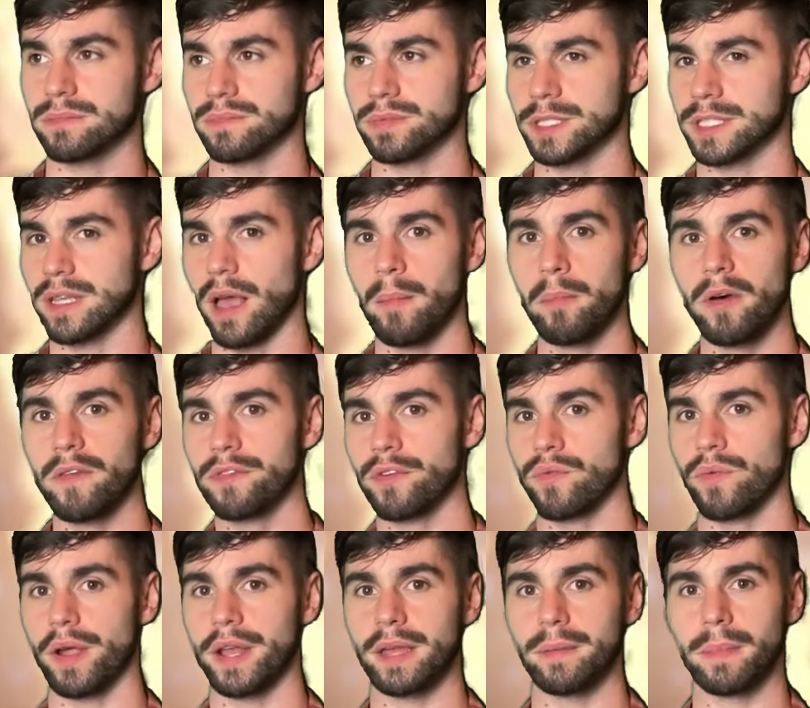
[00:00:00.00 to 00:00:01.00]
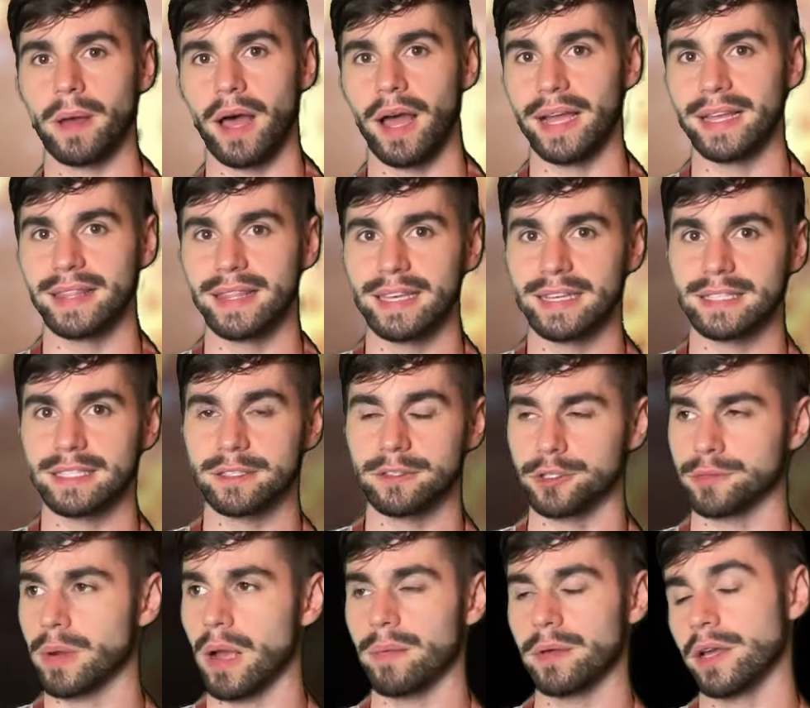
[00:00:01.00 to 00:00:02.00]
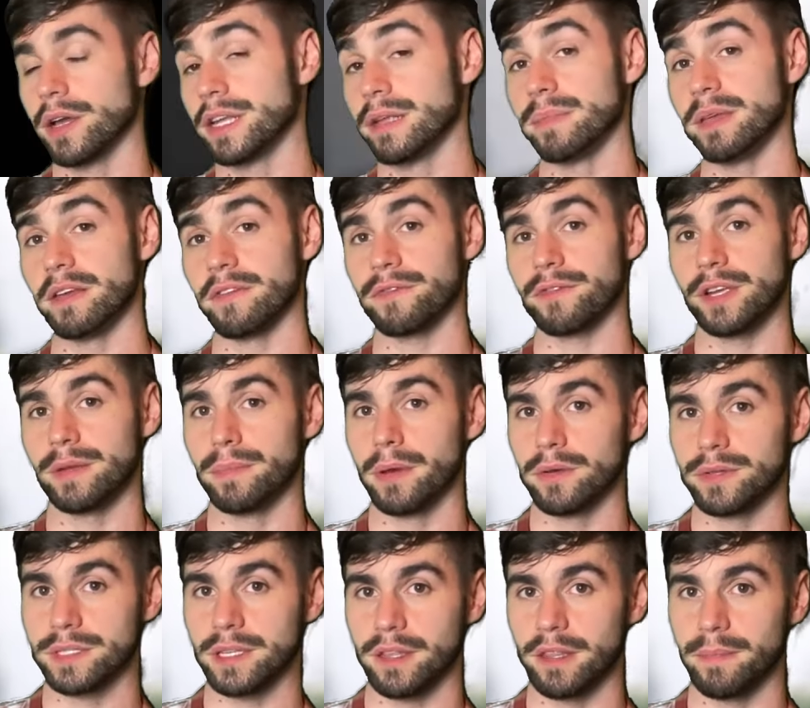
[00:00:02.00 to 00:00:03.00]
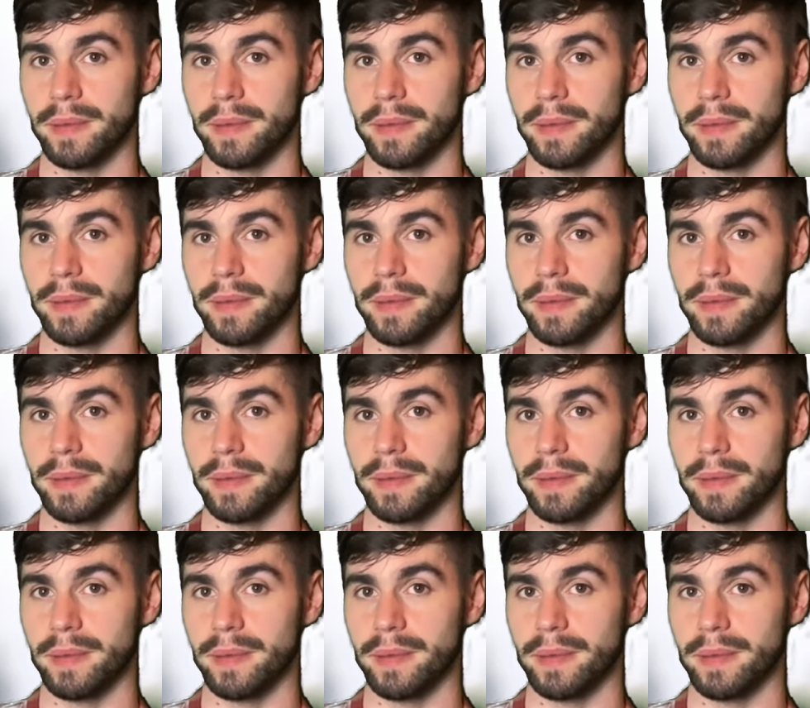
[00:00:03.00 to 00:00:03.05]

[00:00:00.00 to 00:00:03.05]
some of the running behind this. There's probably going to be a free post on the